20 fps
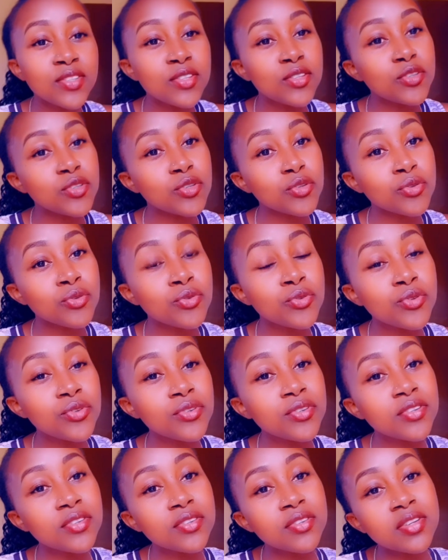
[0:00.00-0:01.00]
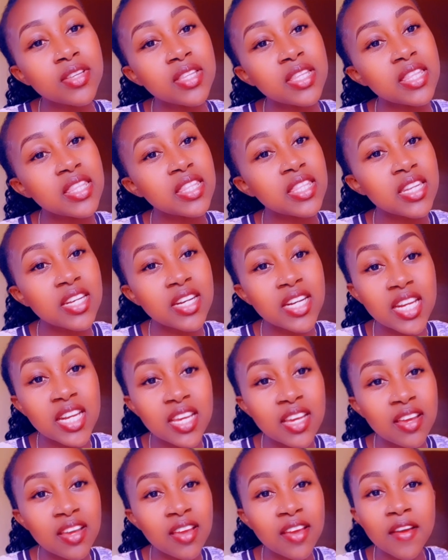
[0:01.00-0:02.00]
2,
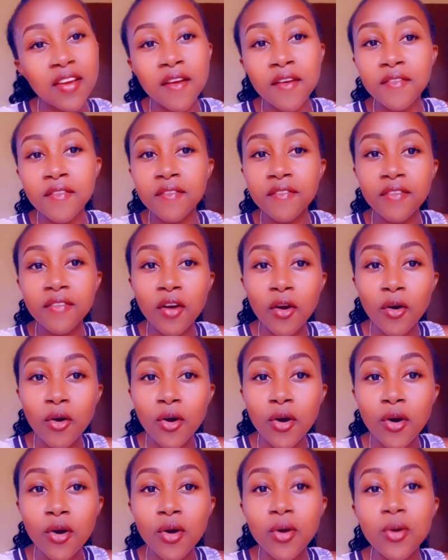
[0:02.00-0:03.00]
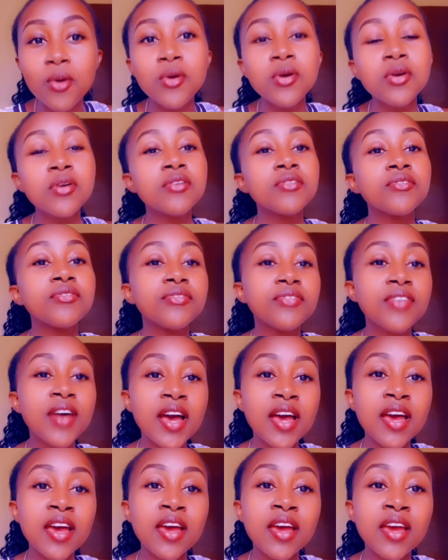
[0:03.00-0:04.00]
3, 4,
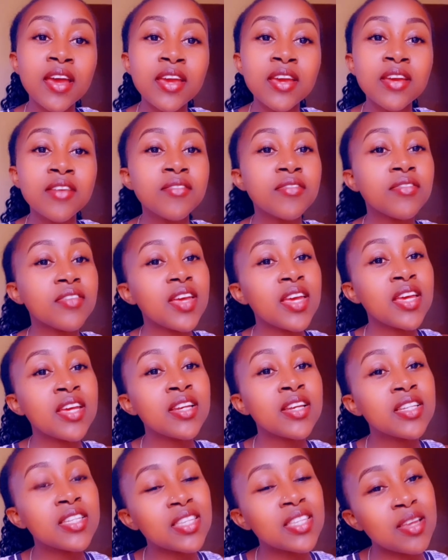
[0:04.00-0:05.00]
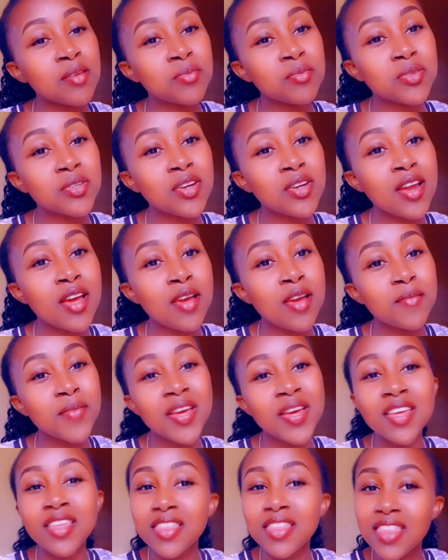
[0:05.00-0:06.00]
5 and subscribe.
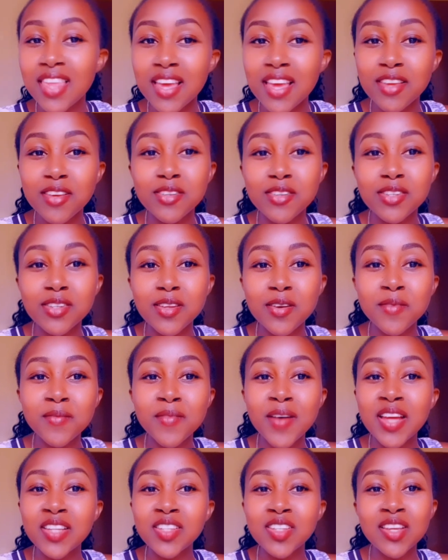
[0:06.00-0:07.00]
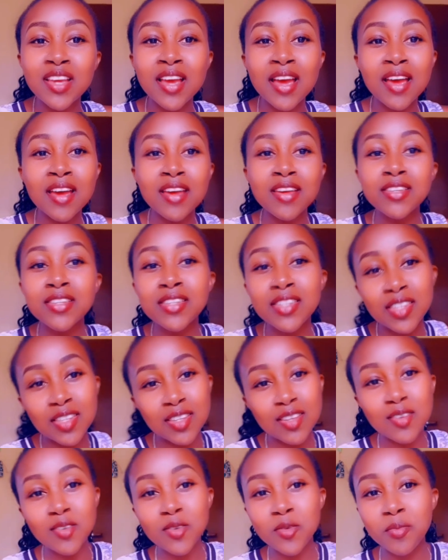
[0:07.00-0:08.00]
Thank you so much, guys.
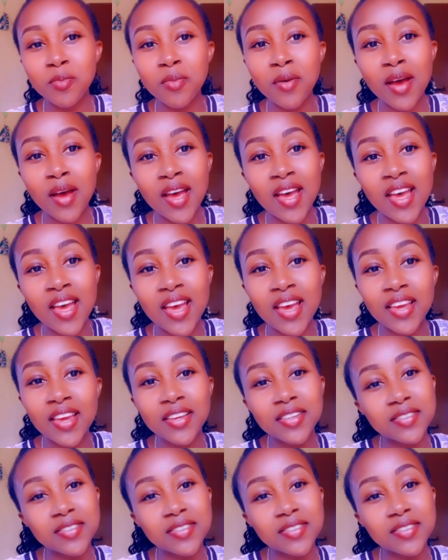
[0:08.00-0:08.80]
Goodbye.